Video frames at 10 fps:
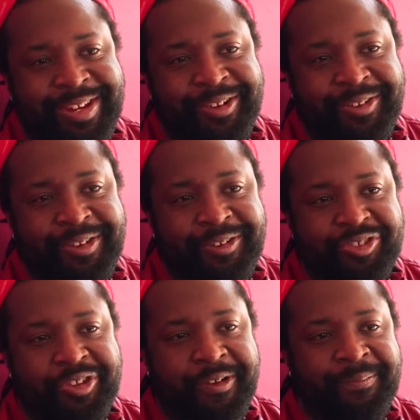There's
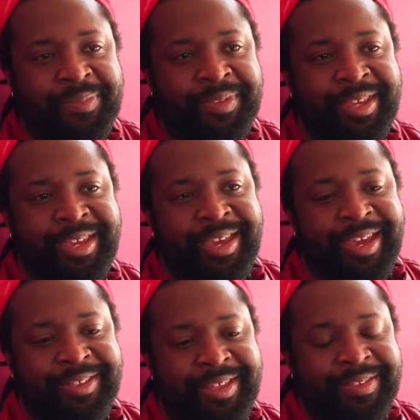certain,
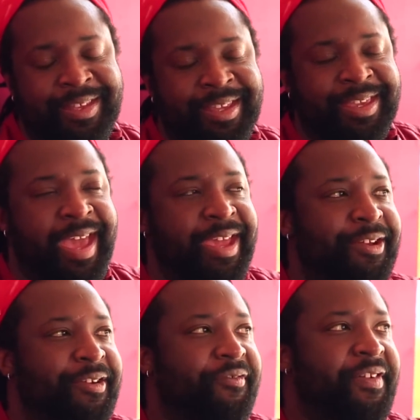the kind
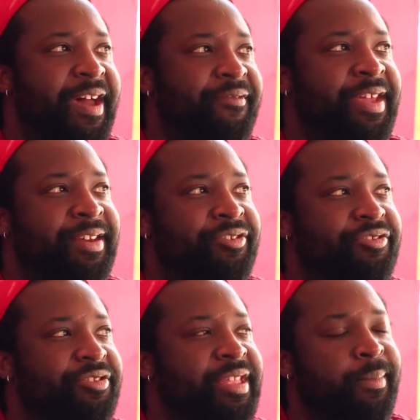of having
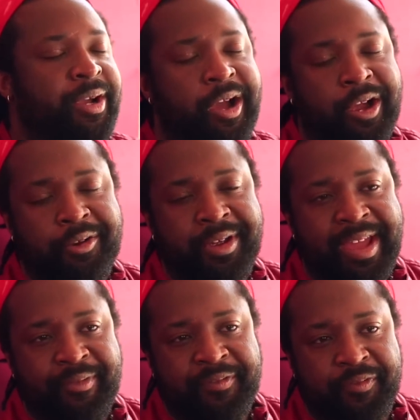this demagoguery
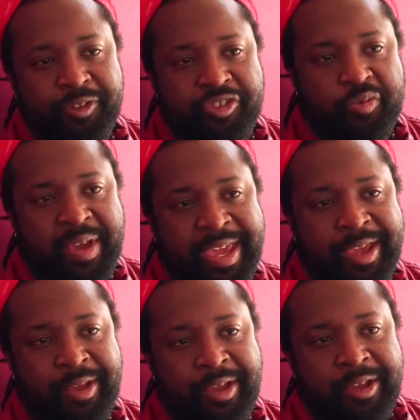having full
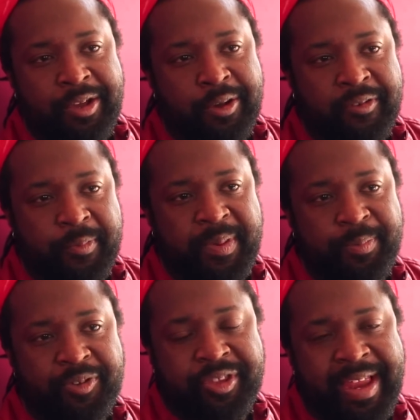sway over
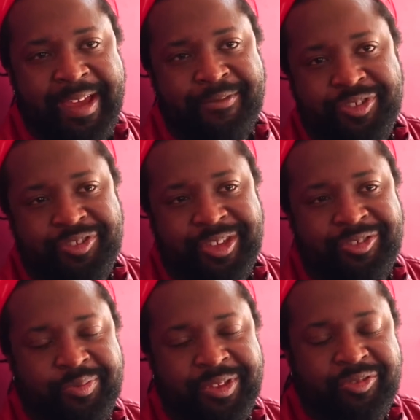people's lives
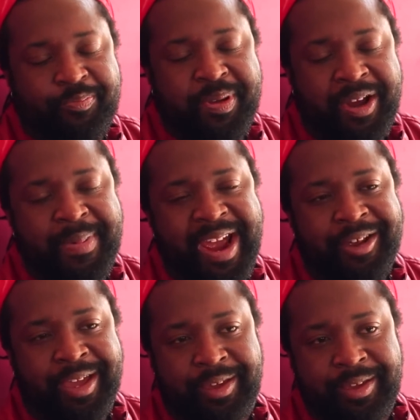it's
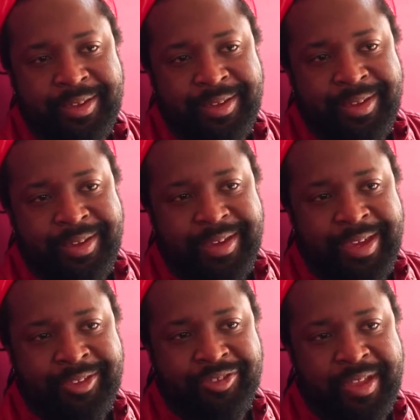barbaric.
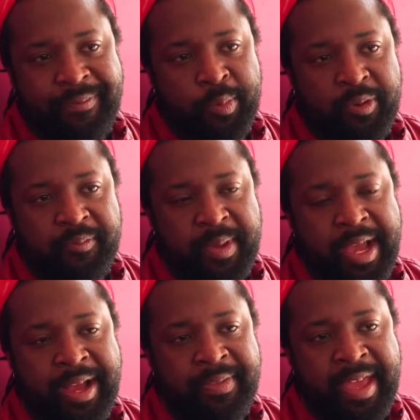It's time to move
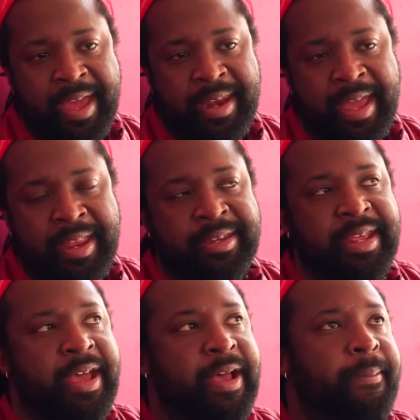beyond that,
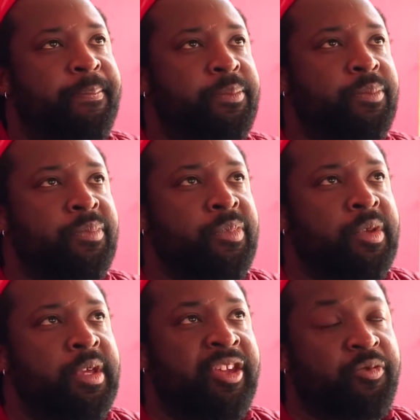and
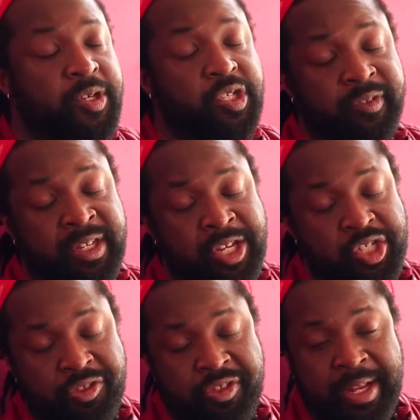especially for
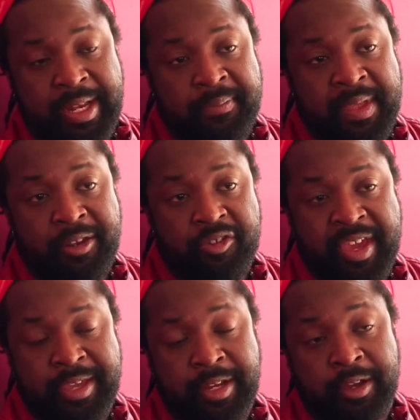nations that claim that they're
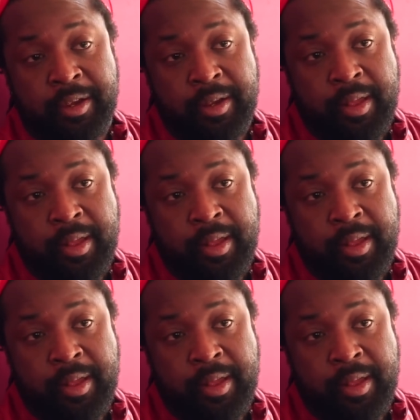secular.